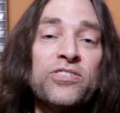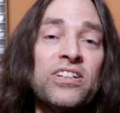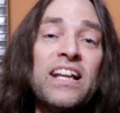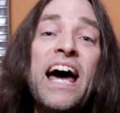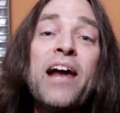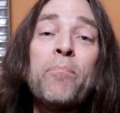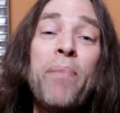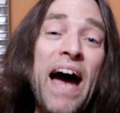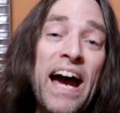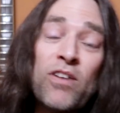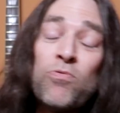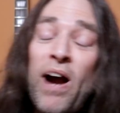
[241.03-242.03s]
there's a lot of
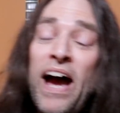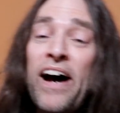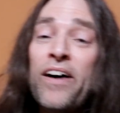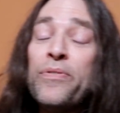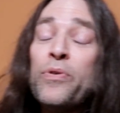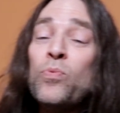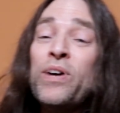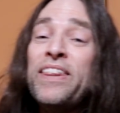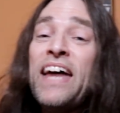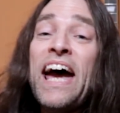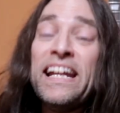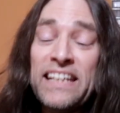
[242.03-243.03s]
background with
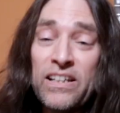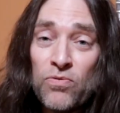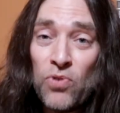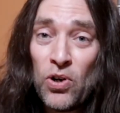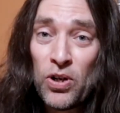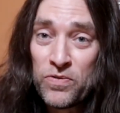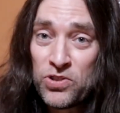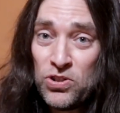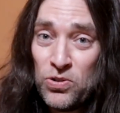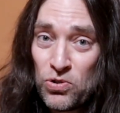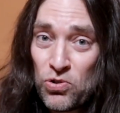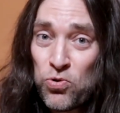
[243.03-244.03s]
that involves
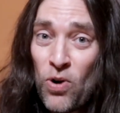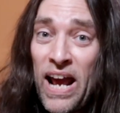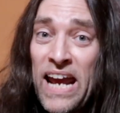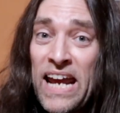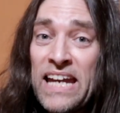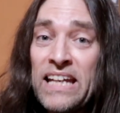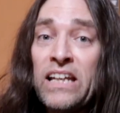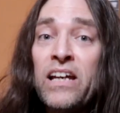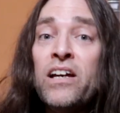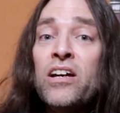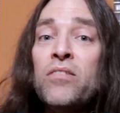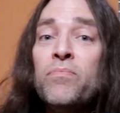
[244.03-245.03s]
Ukraine,
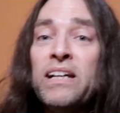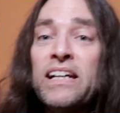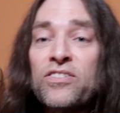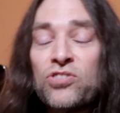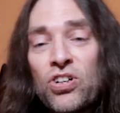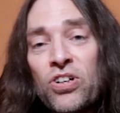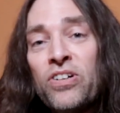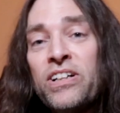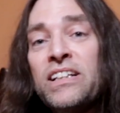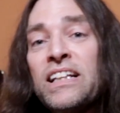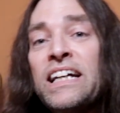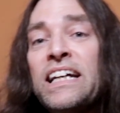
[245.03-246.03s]
because
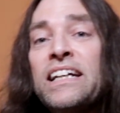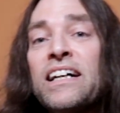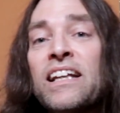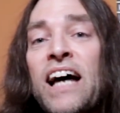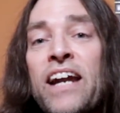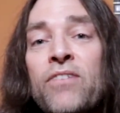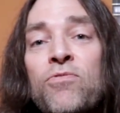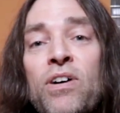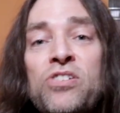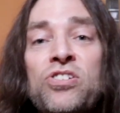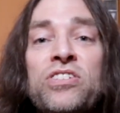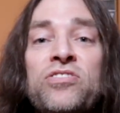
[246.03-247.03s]
currently a lot of
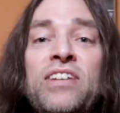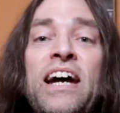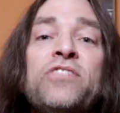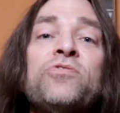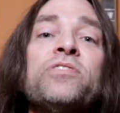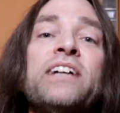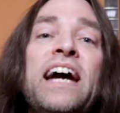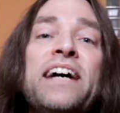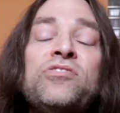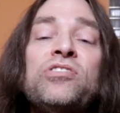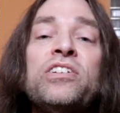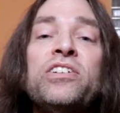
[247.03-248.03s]
Russia's natural
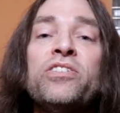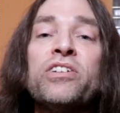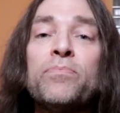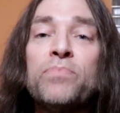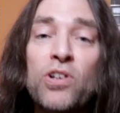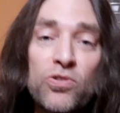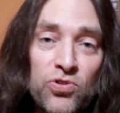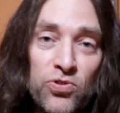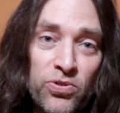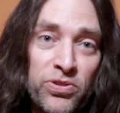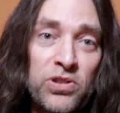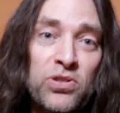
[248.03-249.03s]
gas into Europe goes
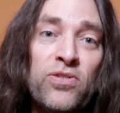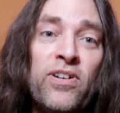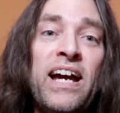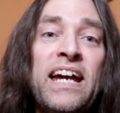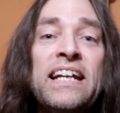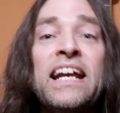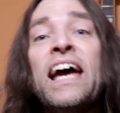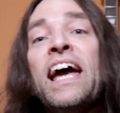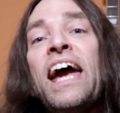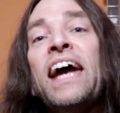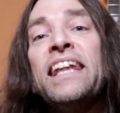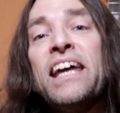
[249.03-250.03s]
through Ukraine,
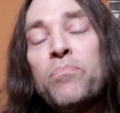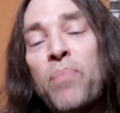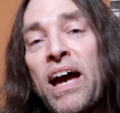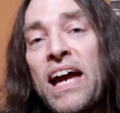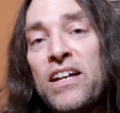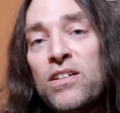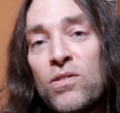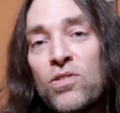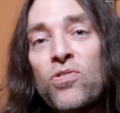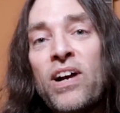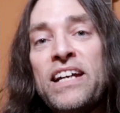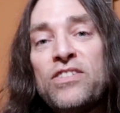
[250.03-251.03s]
and they pay
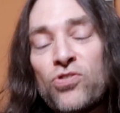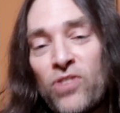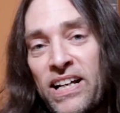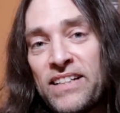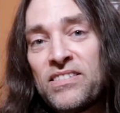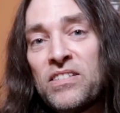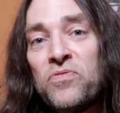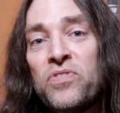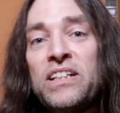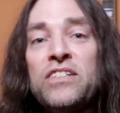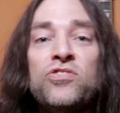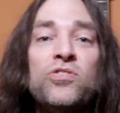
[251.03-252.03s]
Ukraine transit
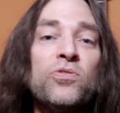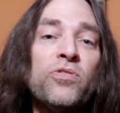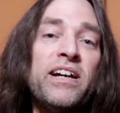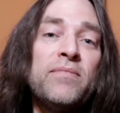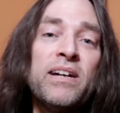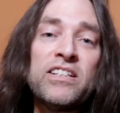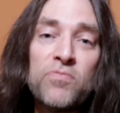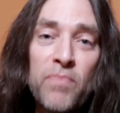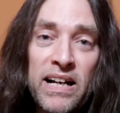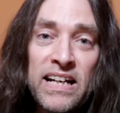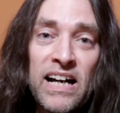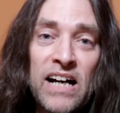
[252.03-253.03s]
fees. Ukraine makes
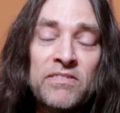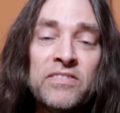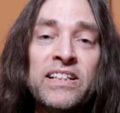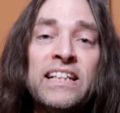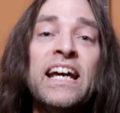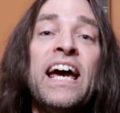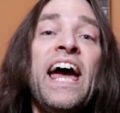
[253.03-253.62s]
money off of it.